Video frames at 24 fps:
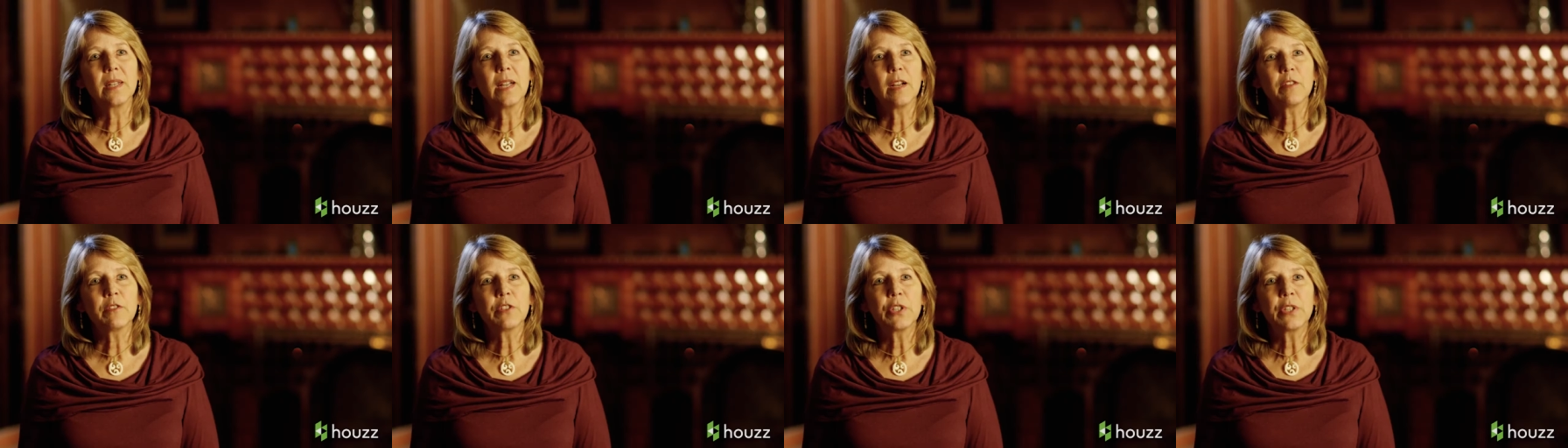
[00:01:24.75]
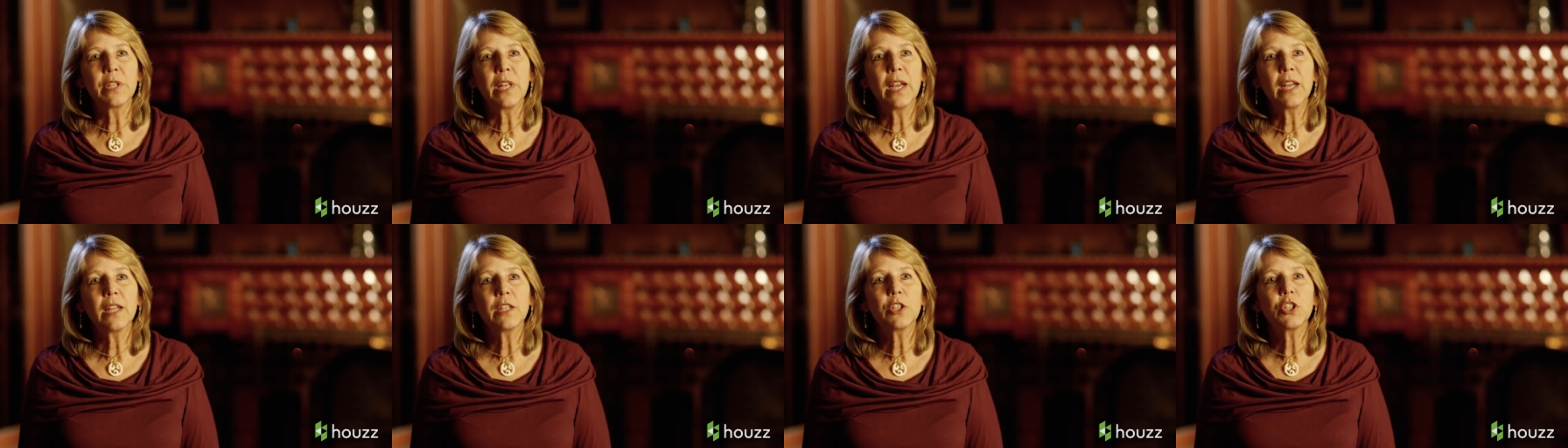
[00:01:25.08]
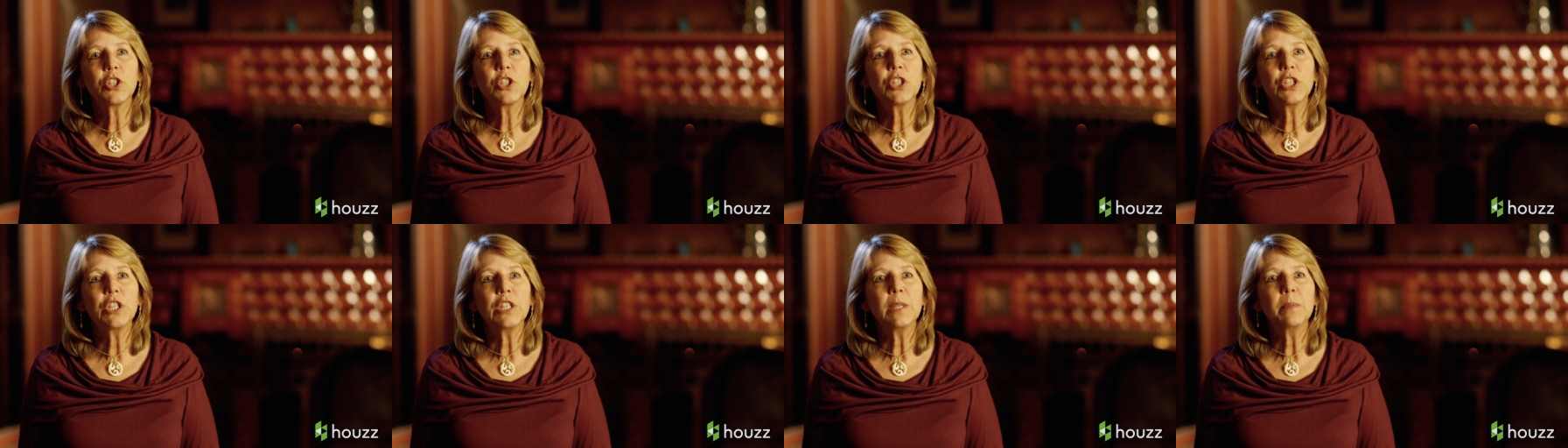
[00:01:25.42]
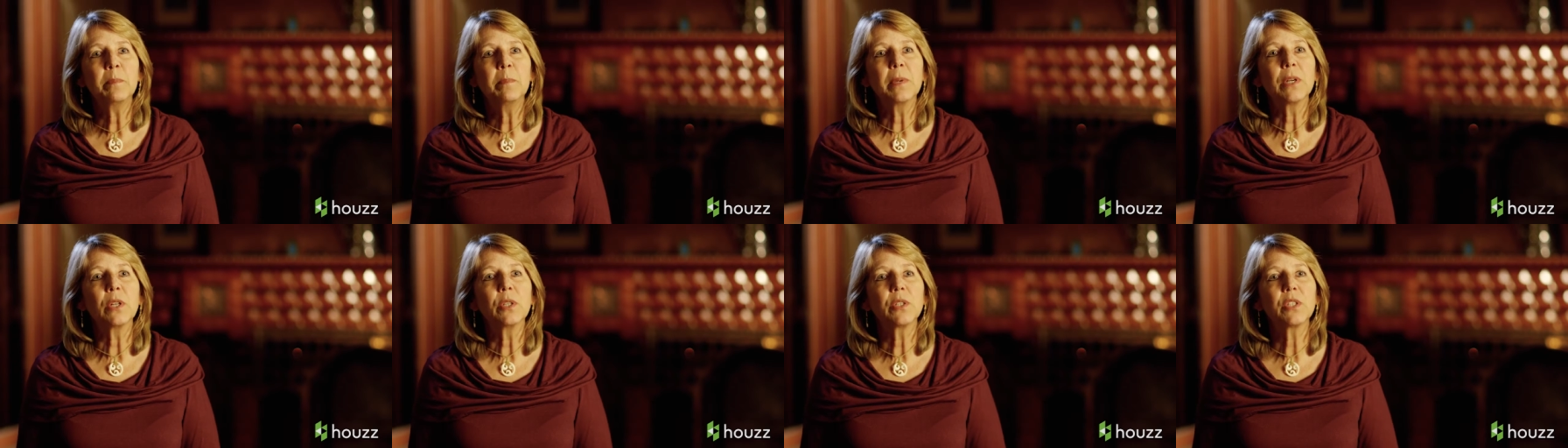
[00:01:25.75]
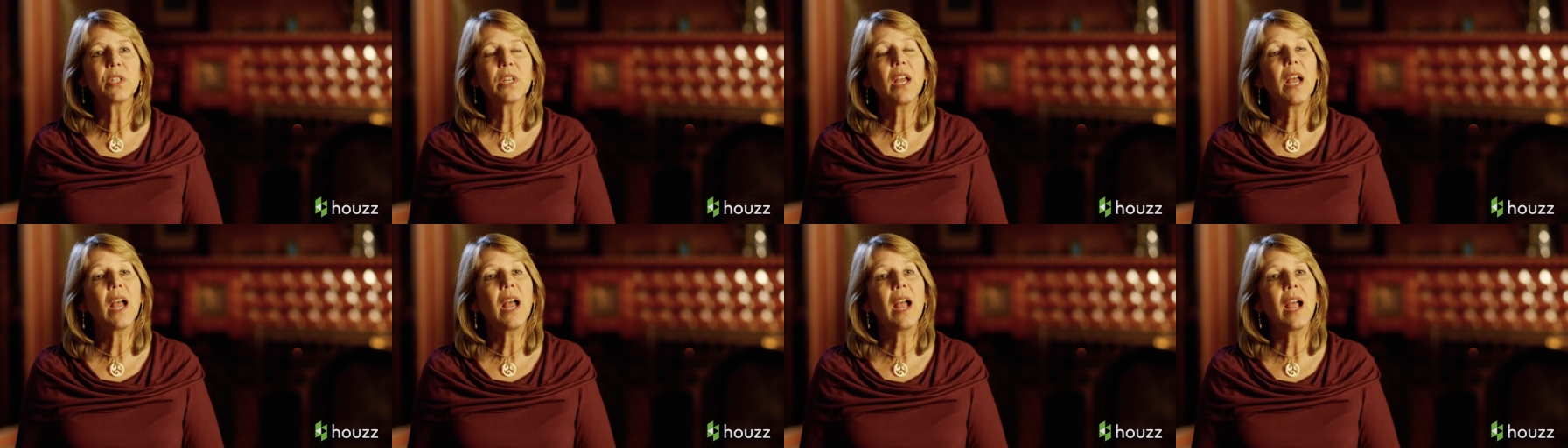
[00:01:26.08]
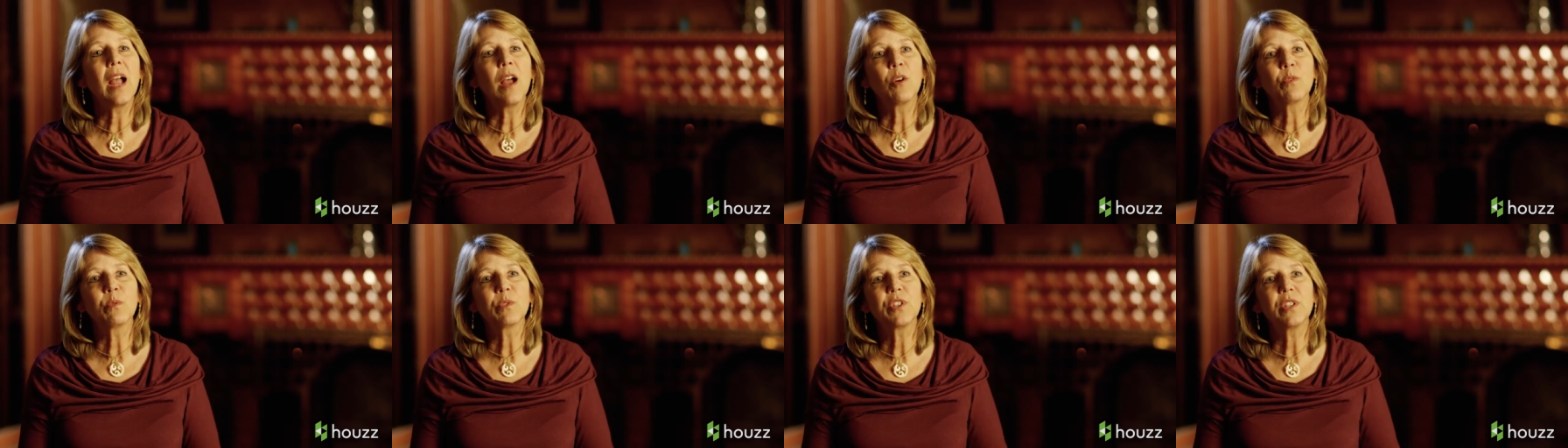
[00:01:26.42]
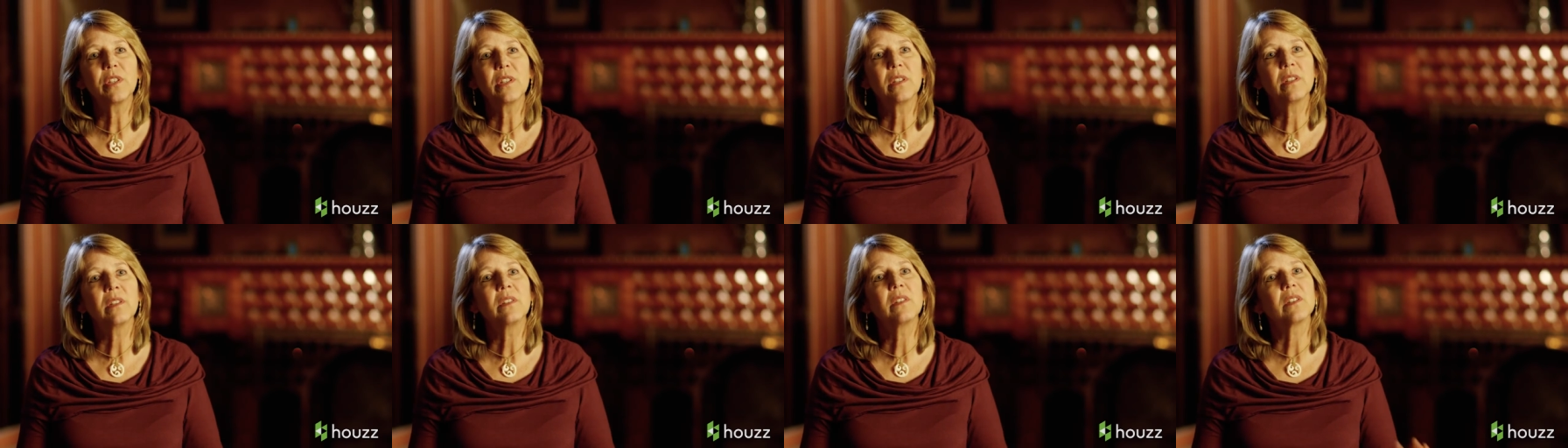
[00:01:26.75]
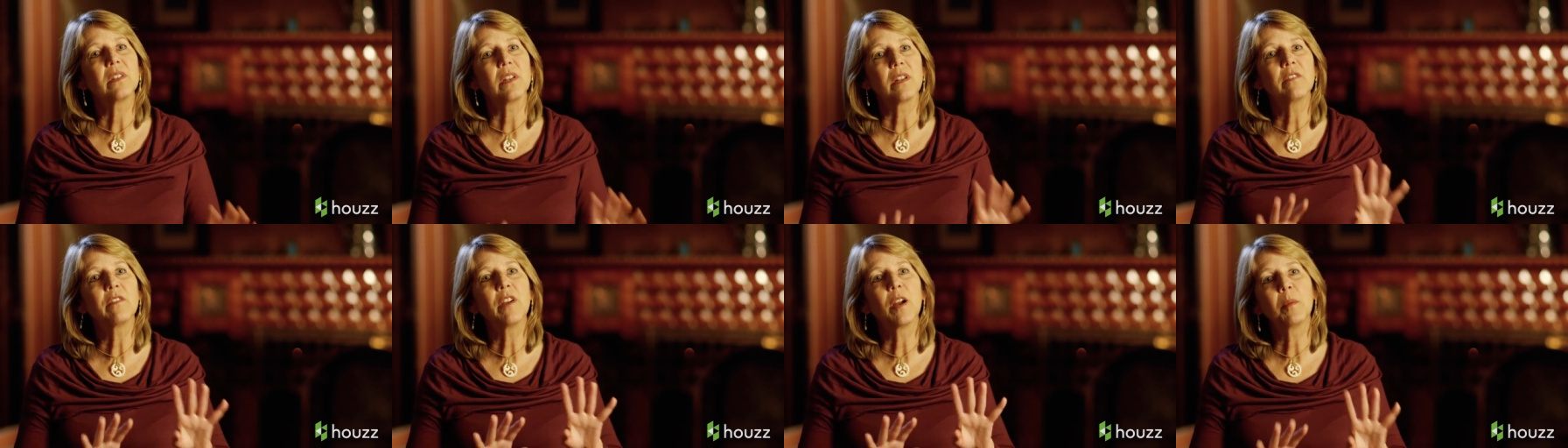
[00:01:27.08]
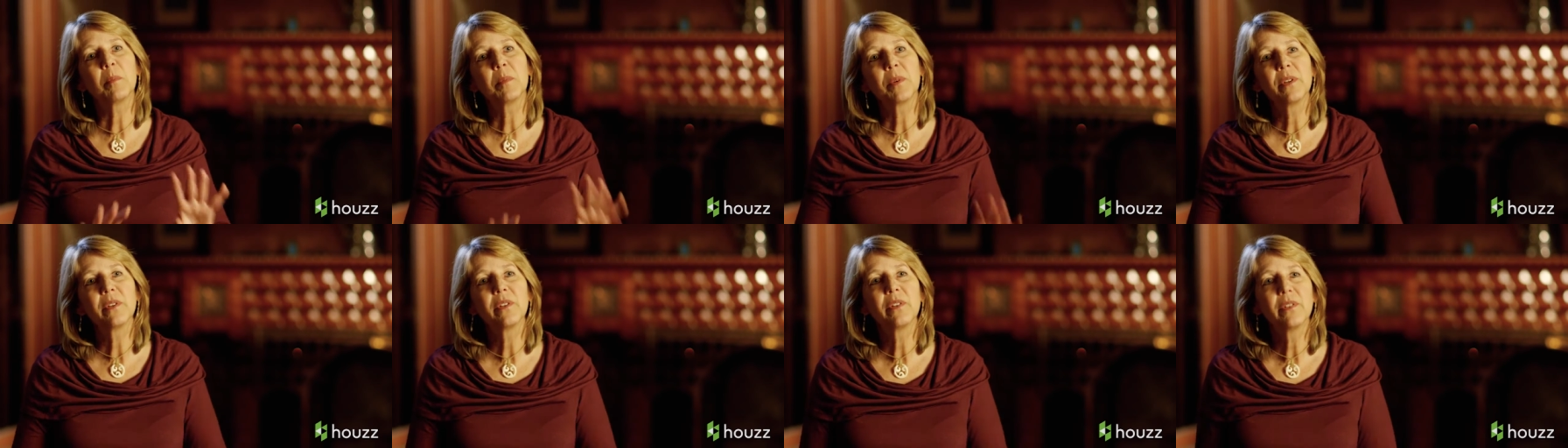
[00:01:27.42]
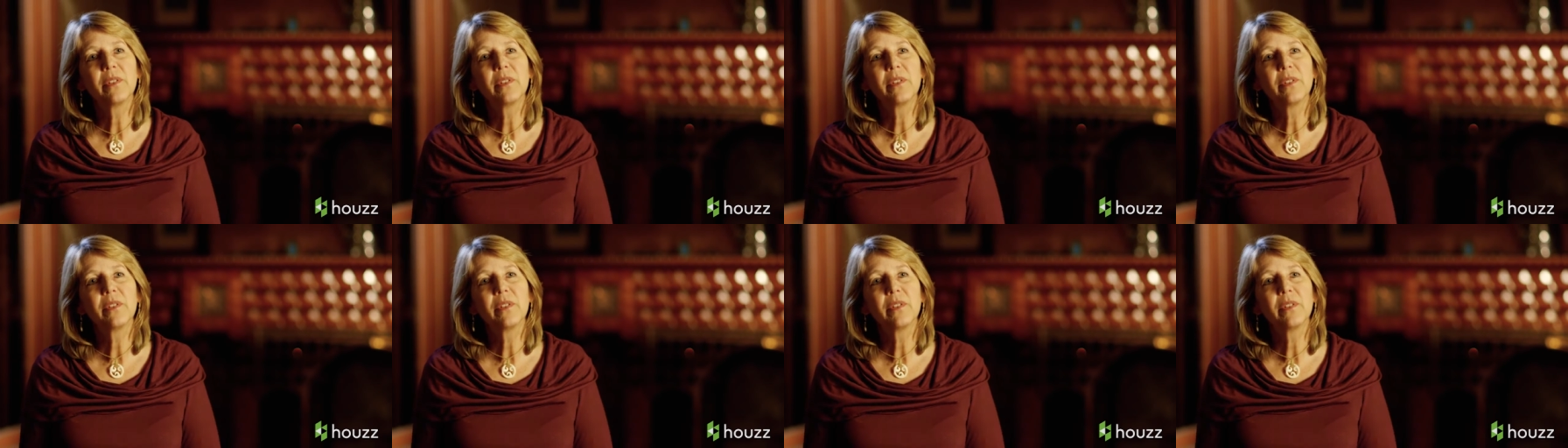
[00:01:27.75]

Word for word: after that, she built out instead of up.